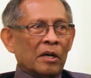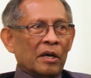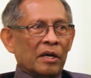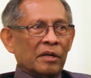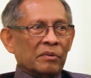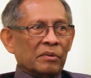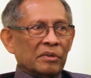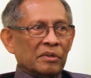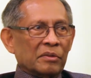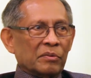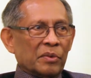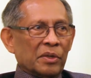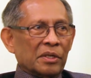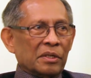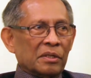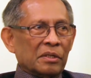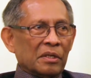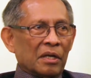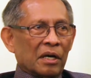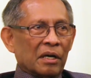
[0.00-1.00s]
And
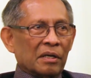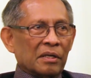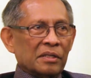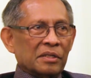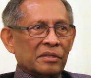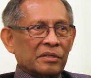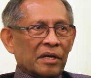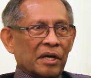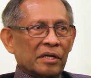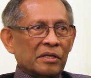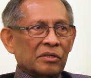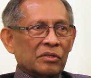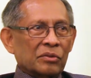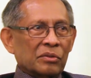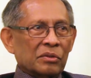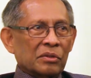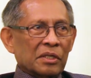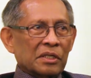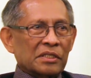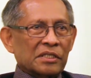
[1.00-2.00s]
when I tried
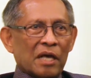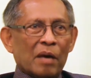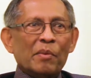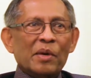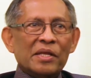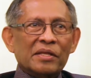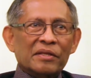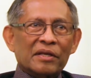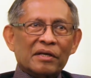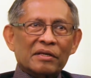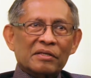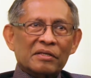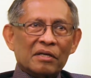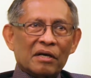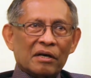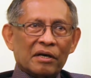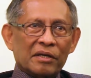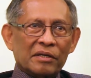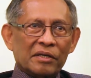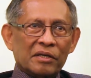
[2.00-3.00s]
to examine that
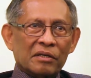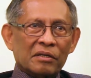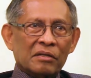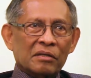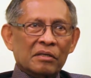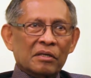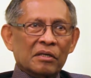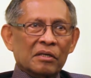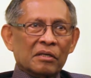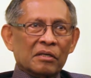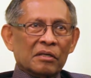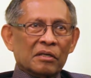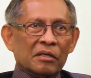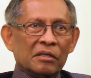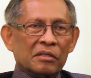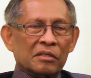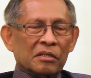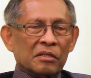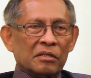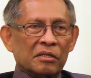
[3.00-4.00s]
idea,
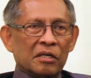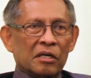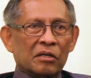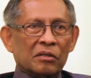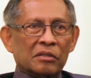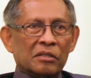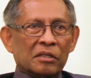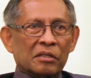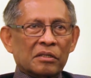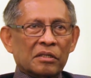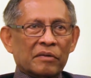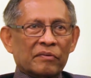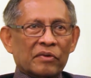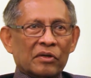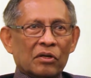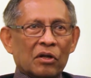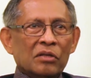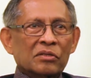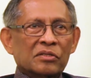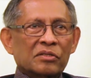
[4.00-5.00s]
it turned out that there
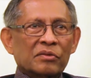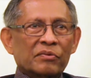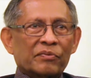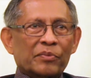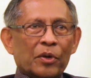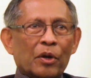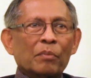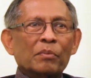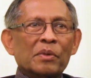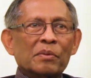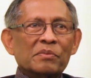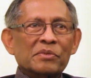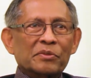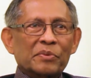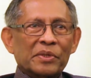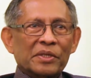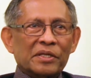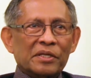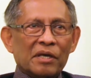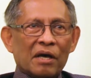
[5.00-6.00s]
were lots of
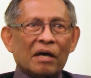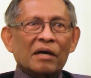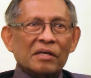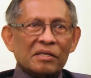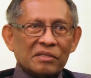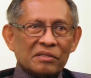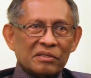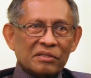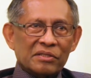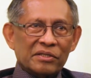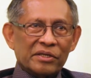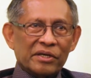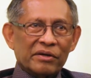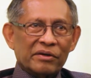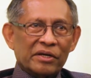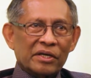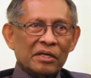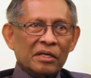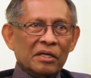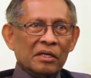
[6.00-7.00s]
problems with the ice
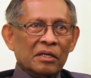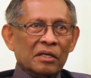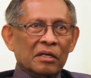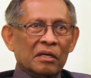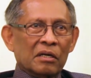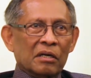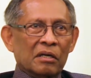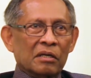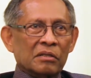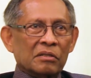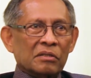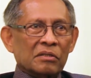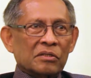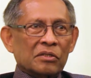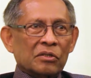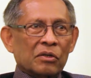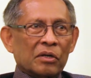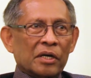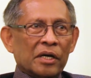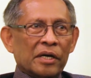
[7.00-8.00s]
theory, and
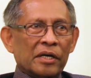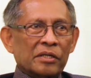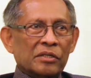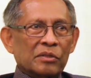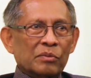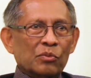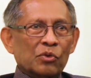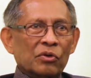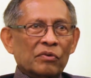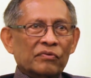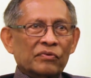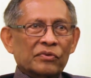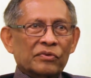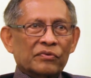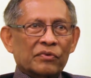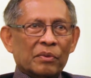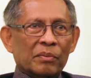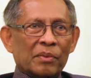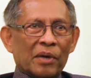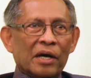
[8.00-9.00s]
so I had to move
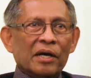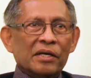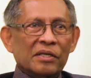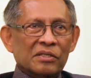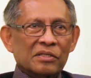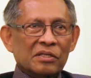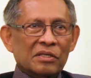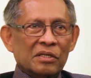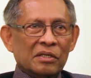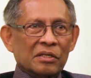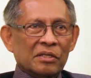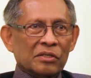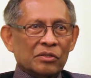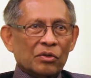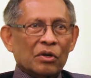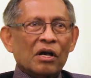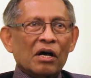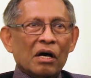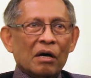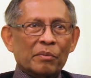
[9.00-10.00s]
from ice
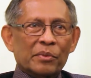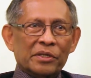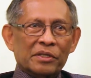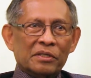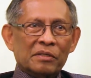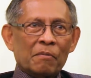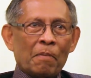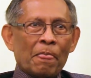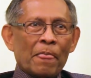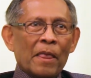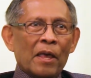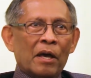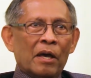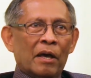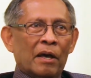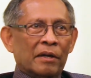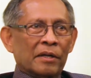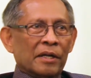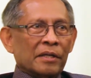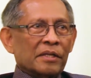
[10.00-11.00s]
to carbon.
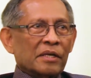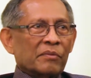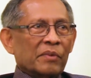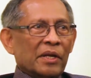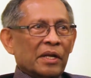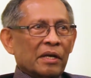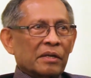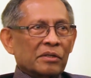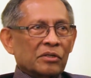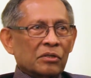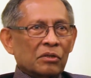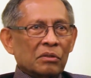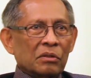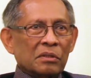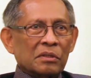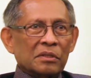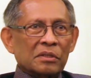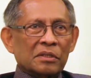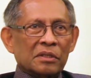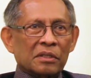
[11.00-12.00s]
And I think when
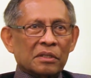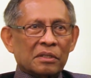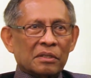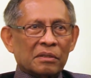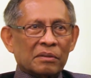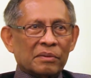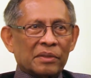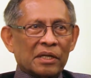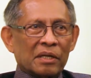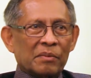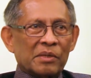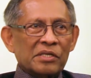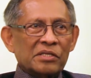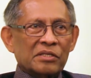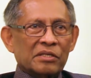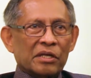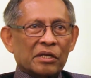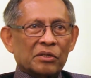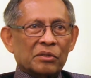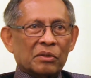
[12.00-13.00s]
I
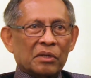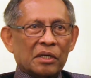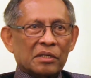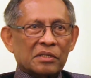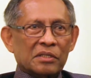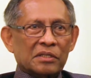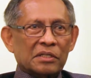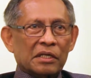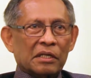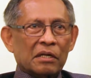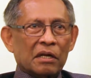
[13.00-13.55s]
mentioned that to Arthur C.